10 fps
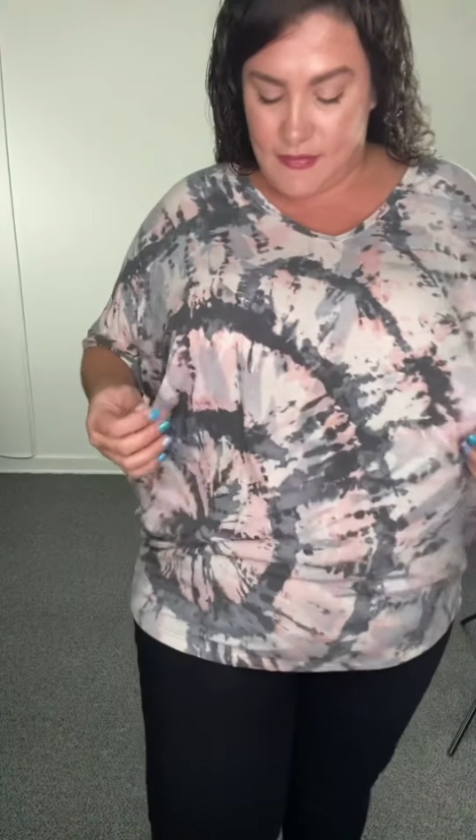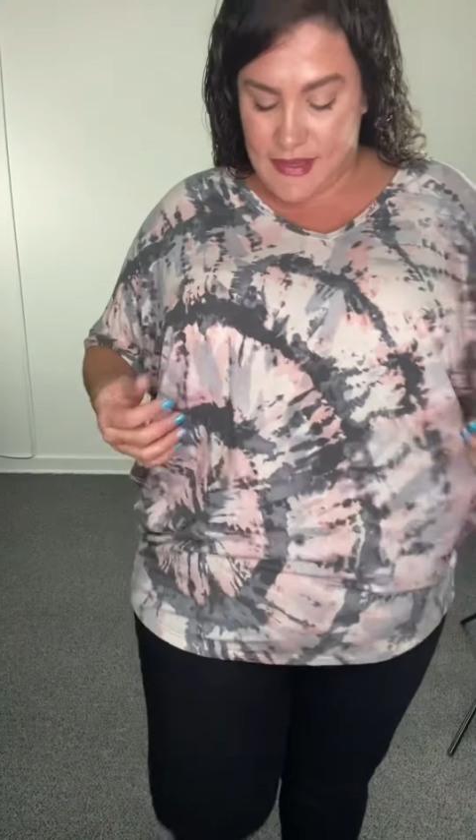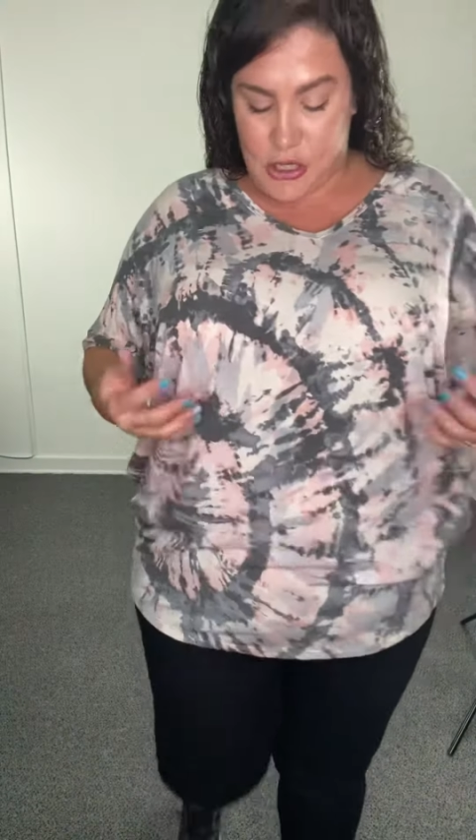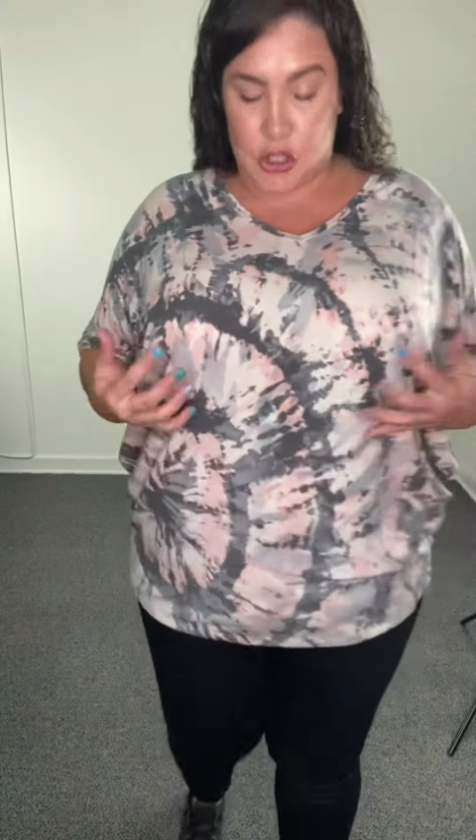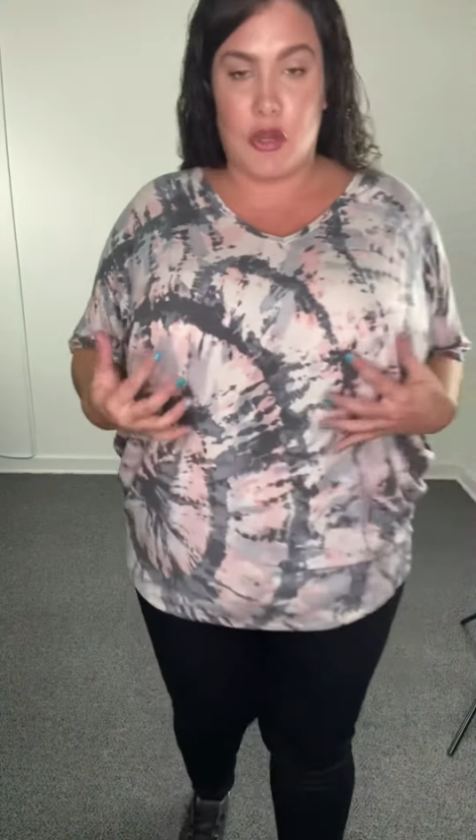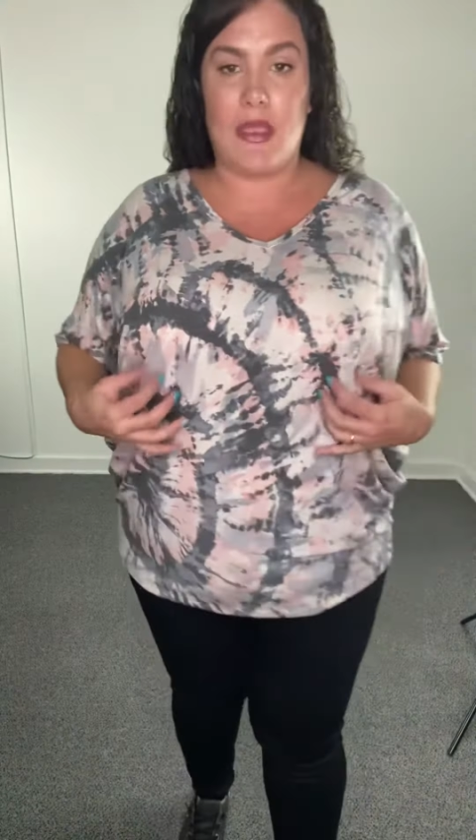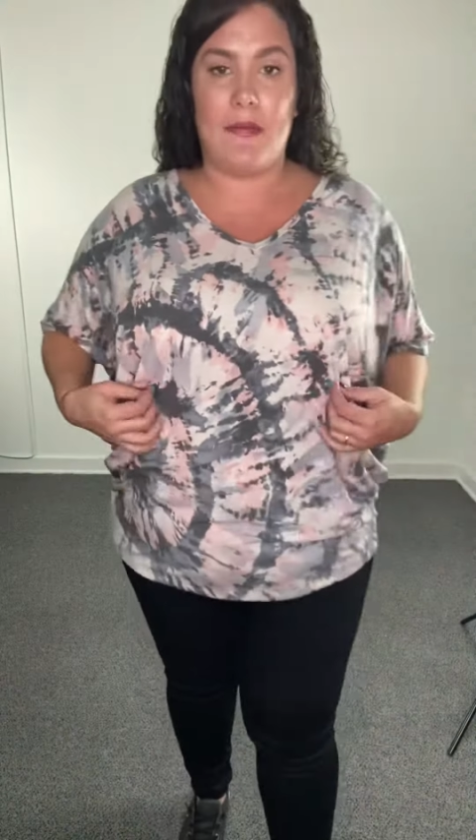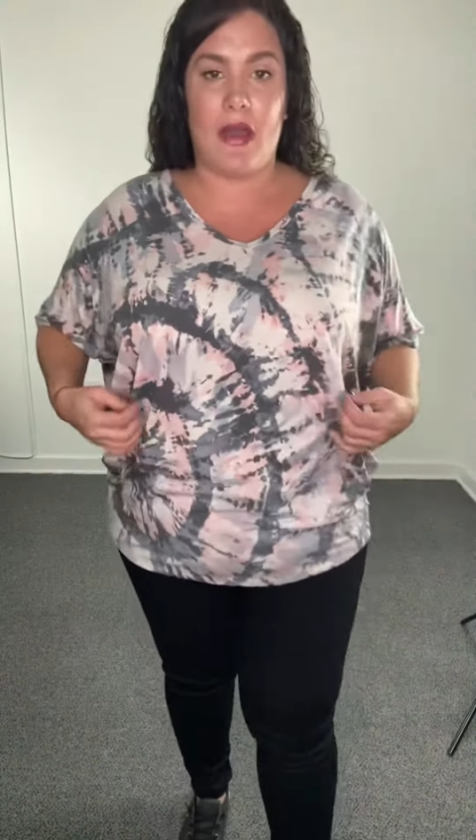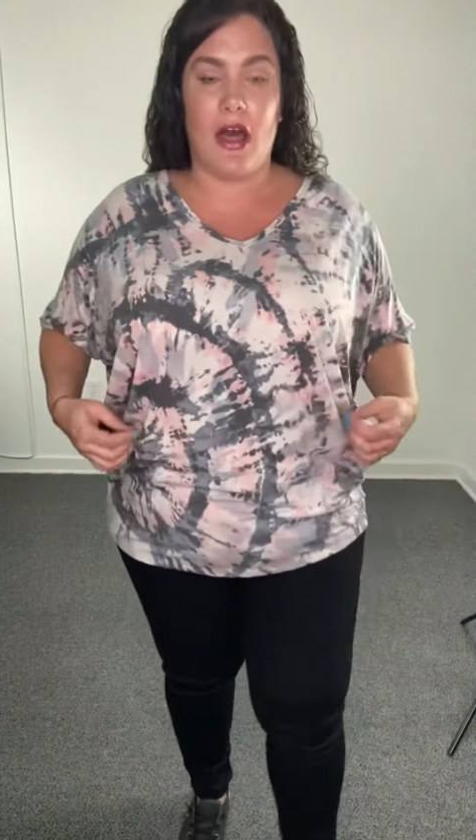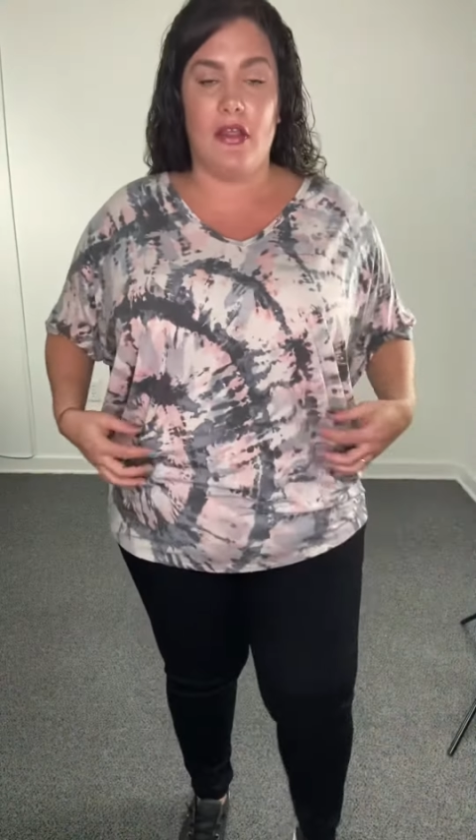like a cream
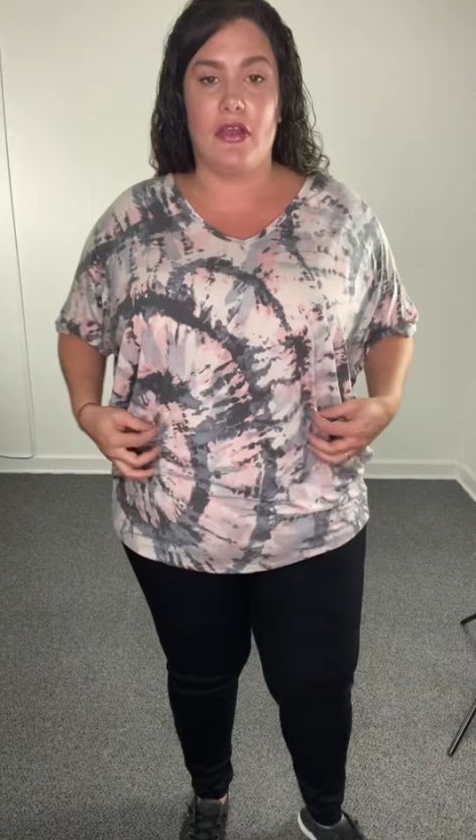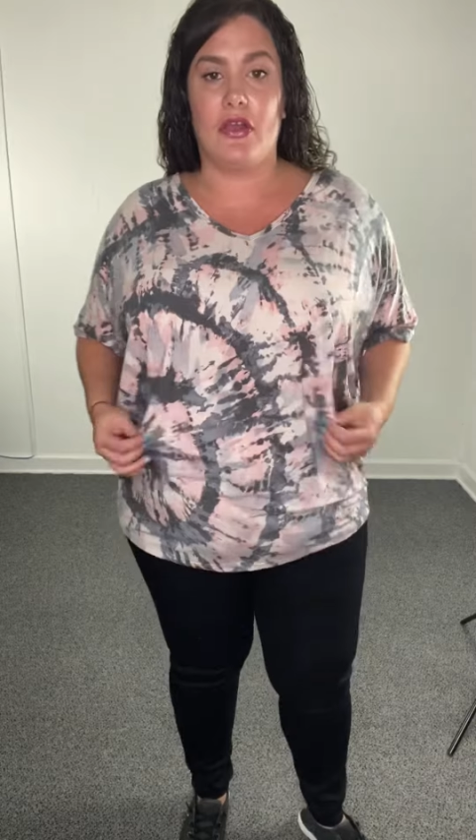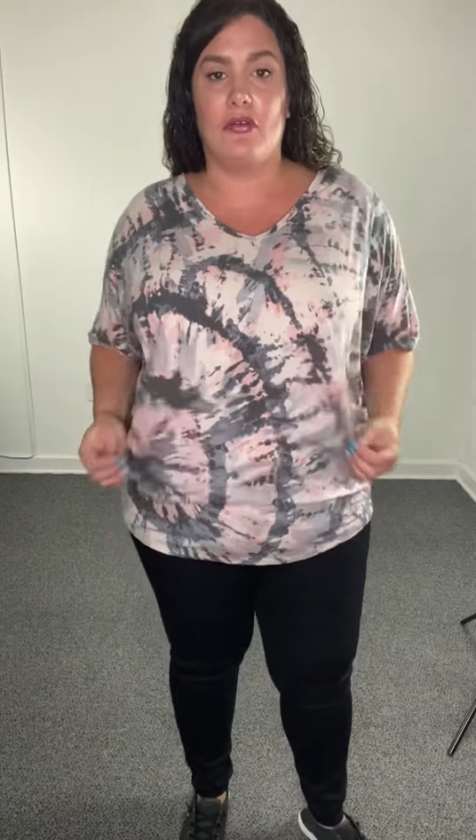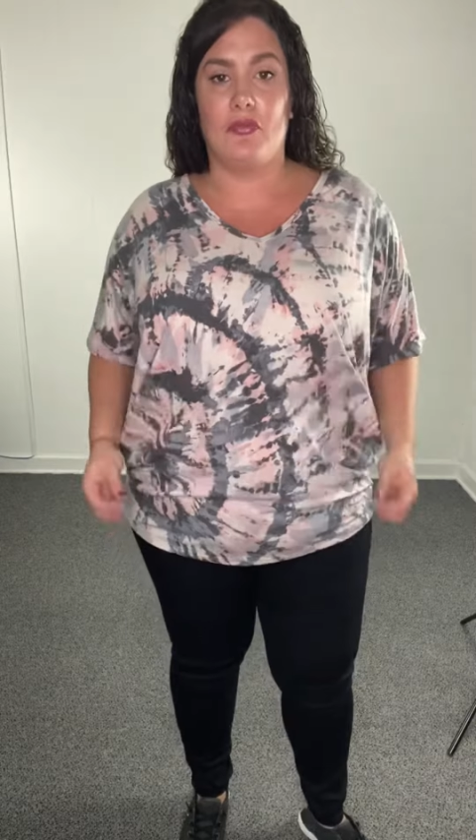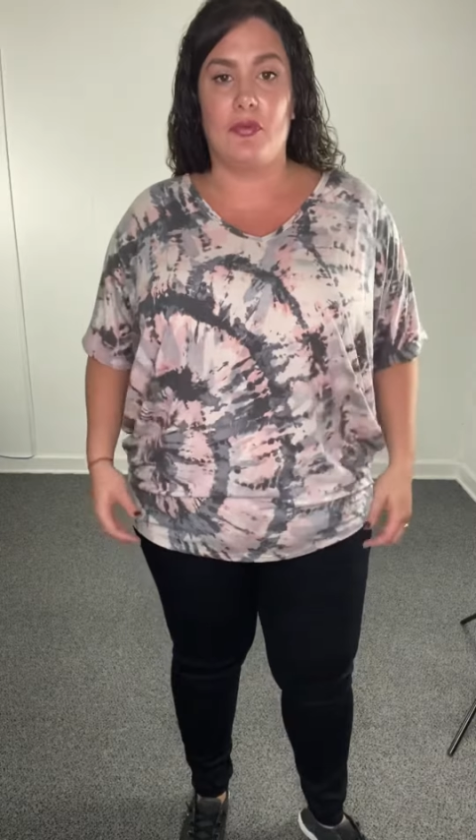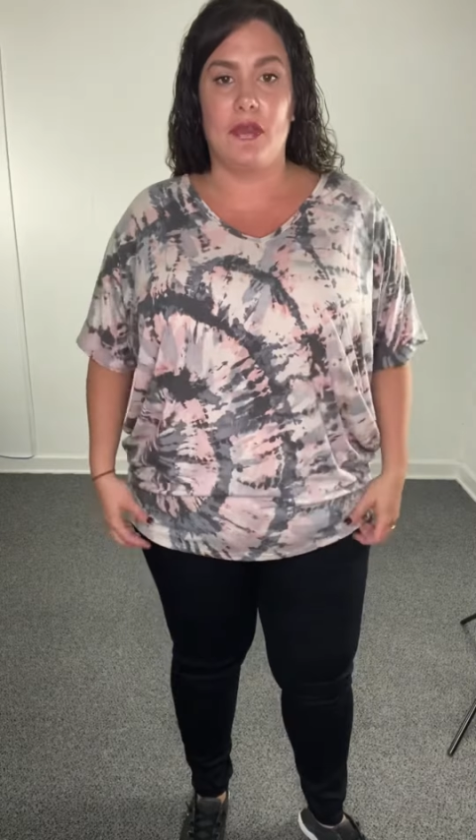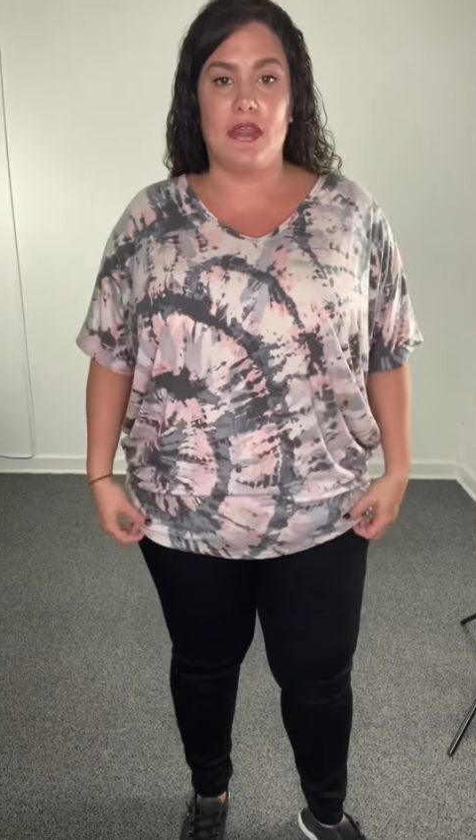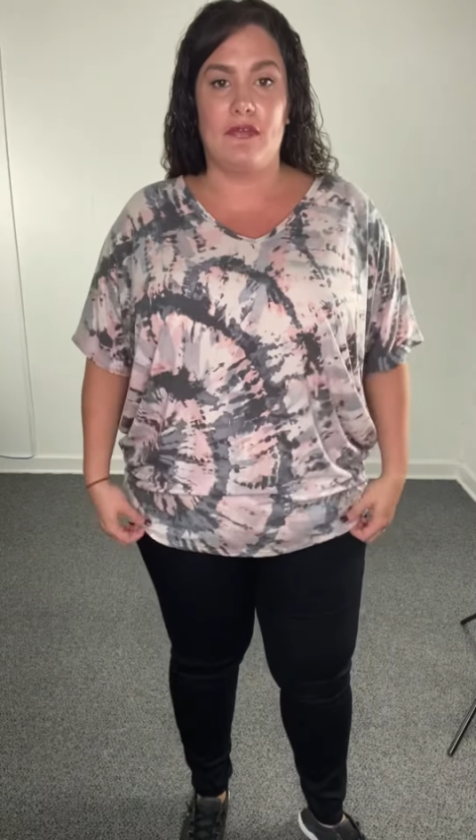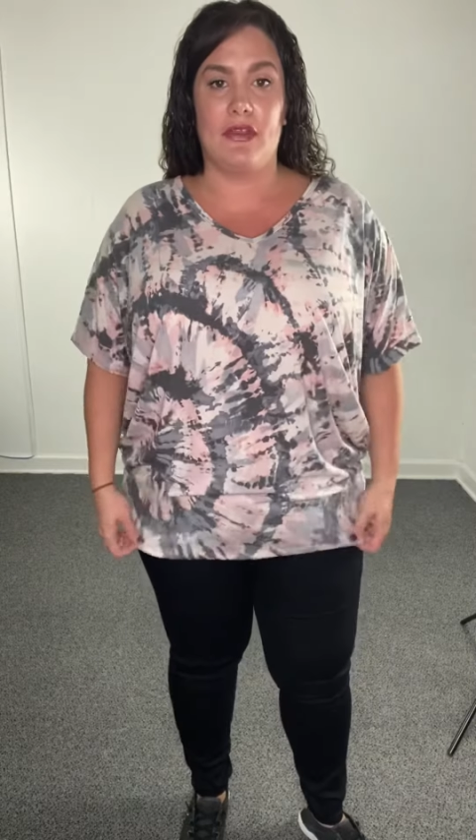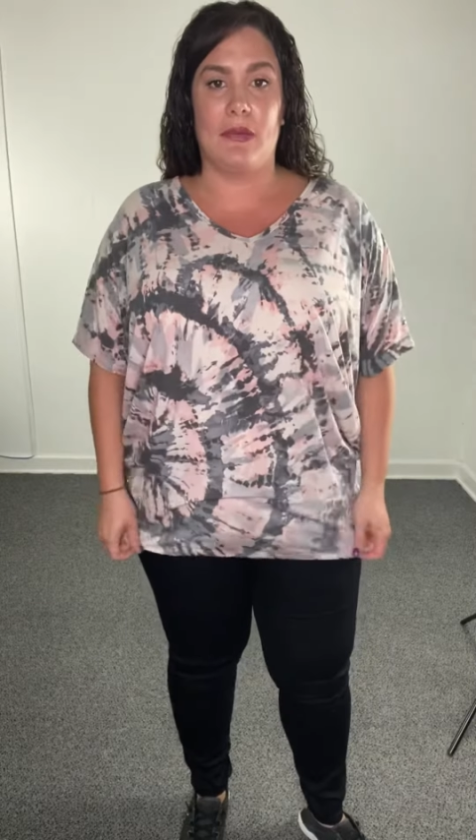color,
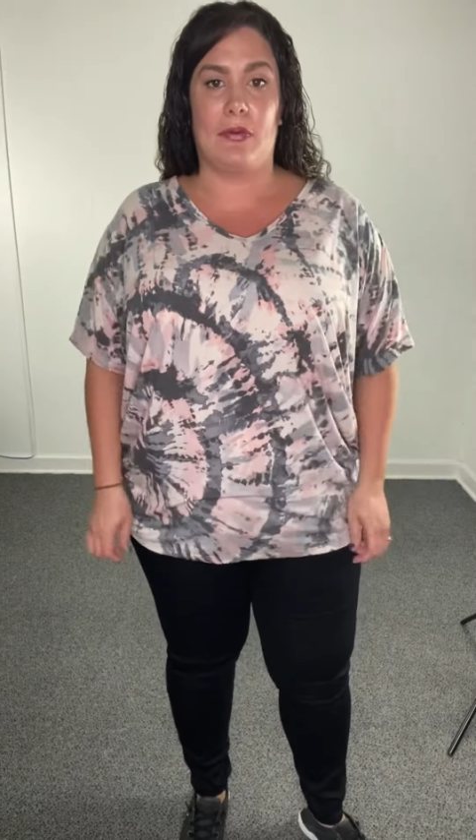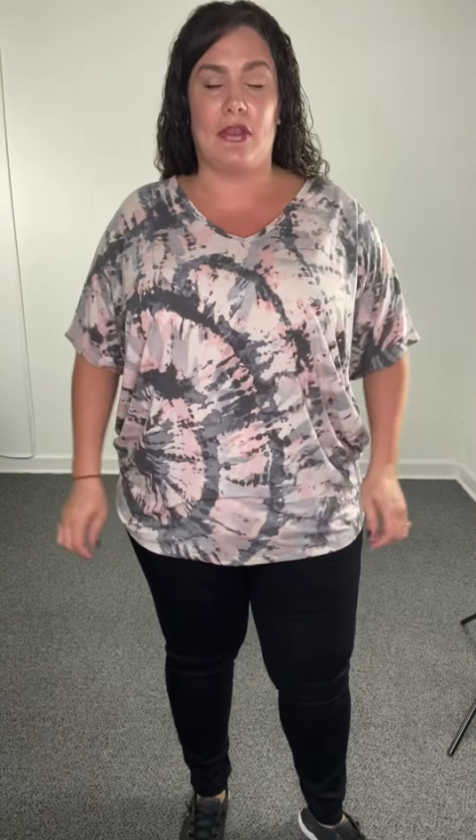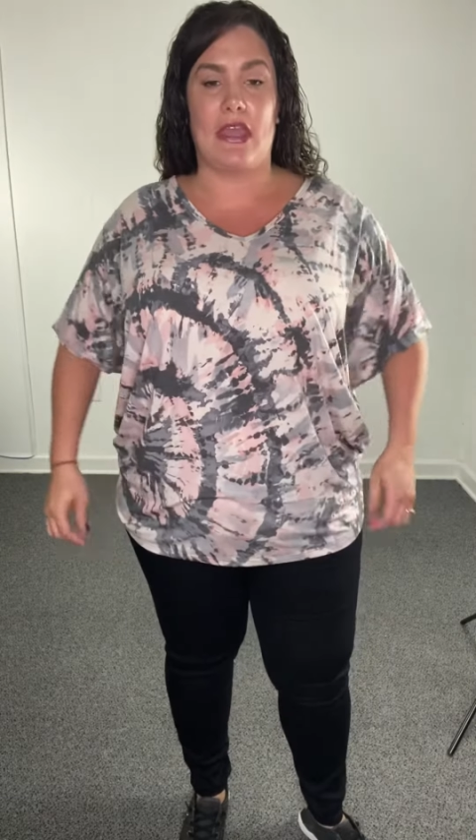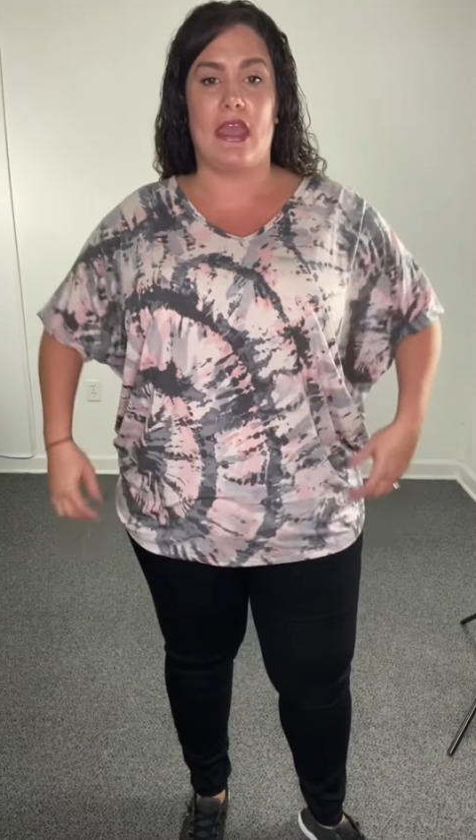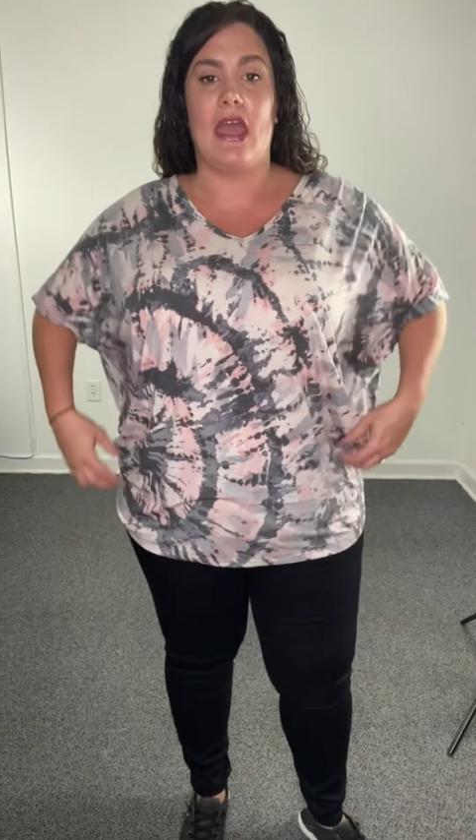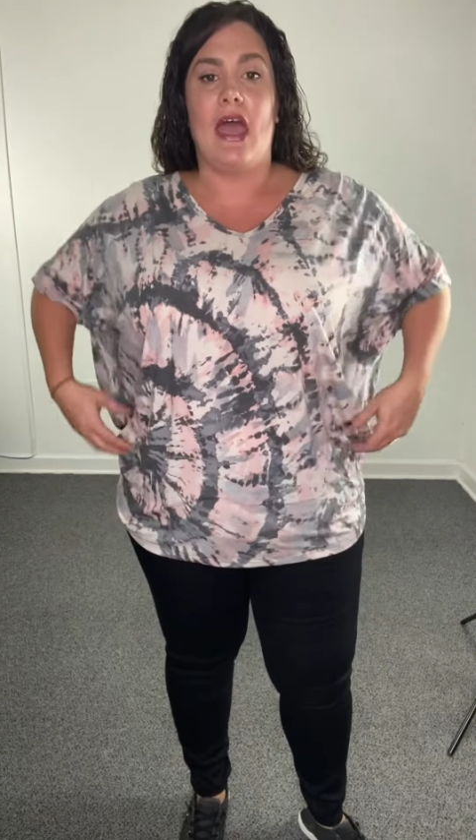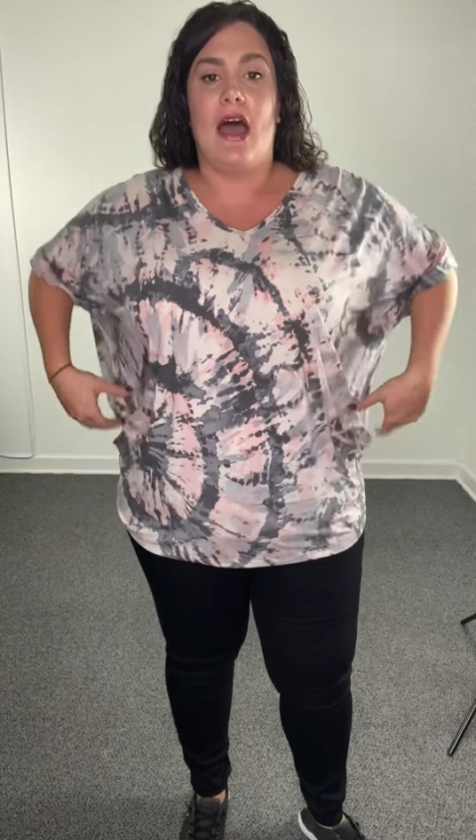really, really pretty.